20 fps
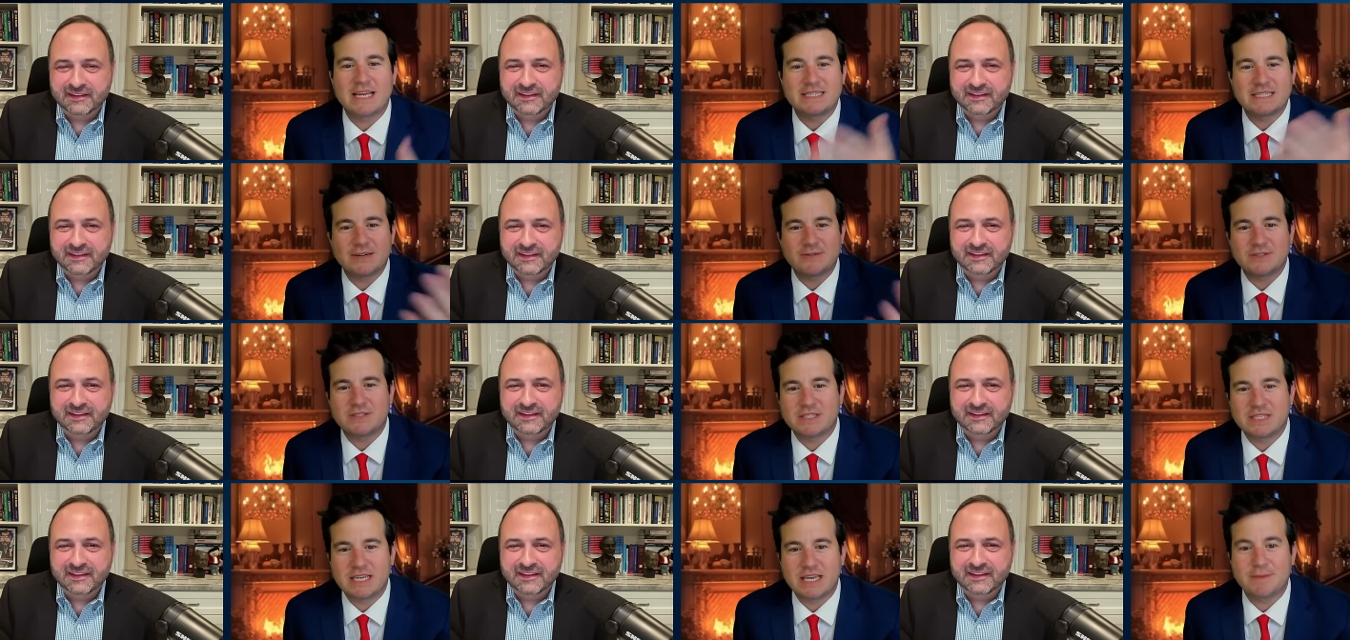Speaker 1: I would
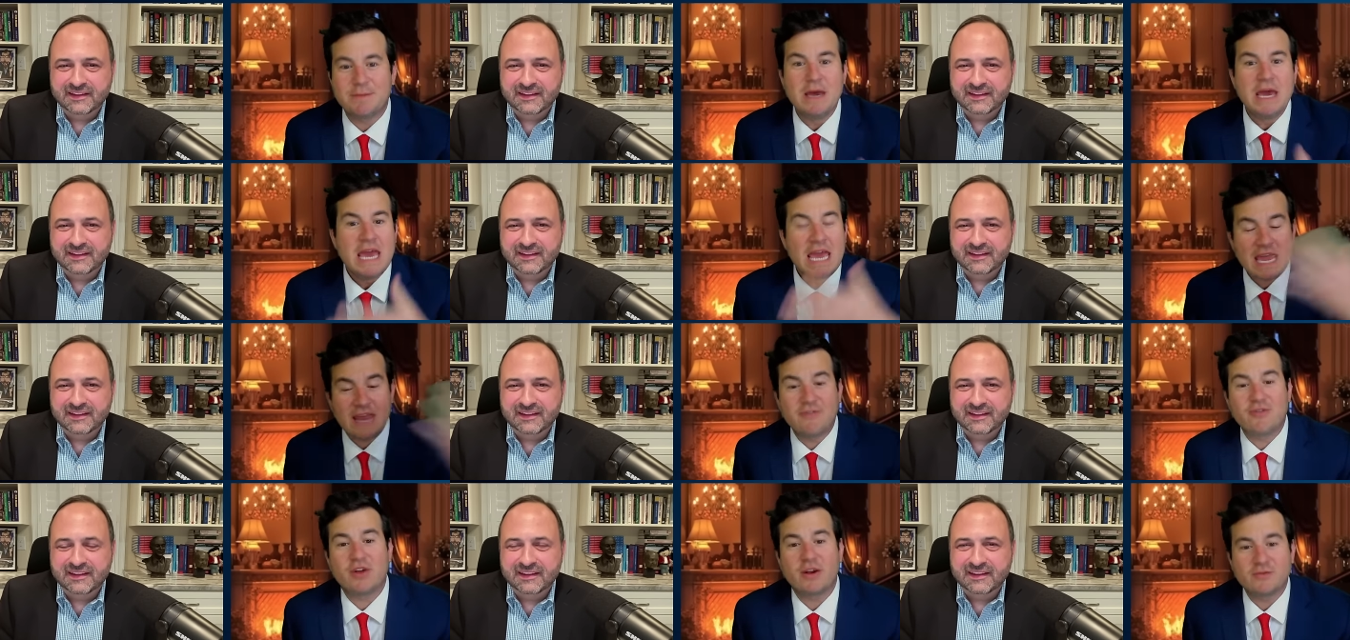see him,
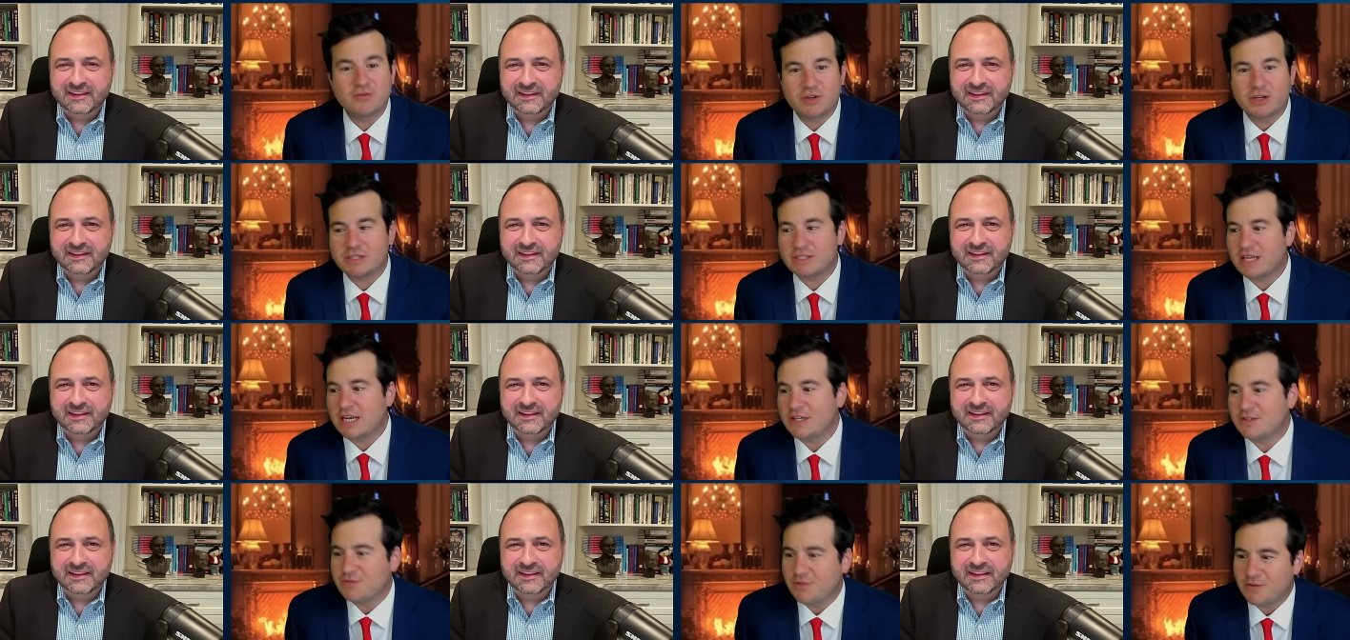even though I'm dressed
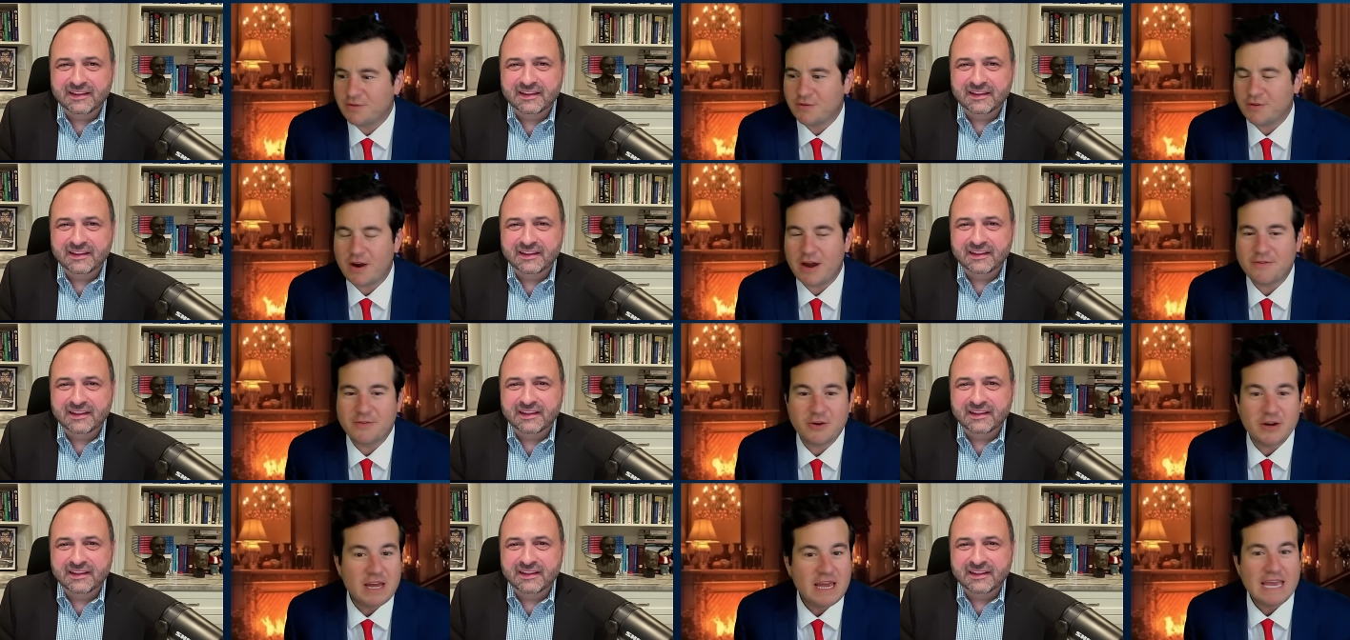nice for forever.